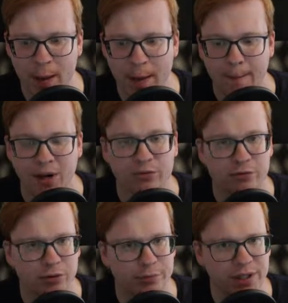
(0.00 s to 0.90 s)
but
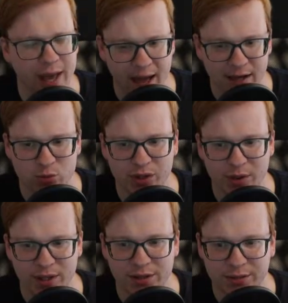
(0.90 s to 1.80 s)
from the get
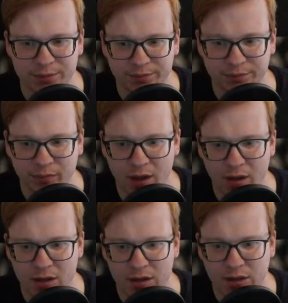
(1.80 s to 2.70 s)
request.
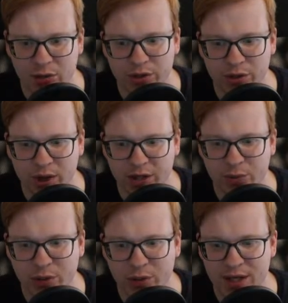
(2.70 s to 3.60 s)
So the get
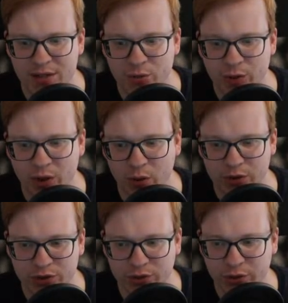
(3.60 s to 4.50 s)
request, we
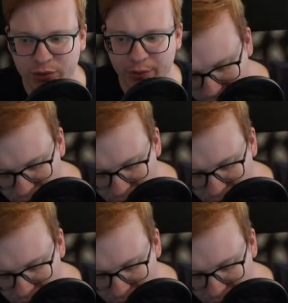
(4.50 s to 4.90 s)
also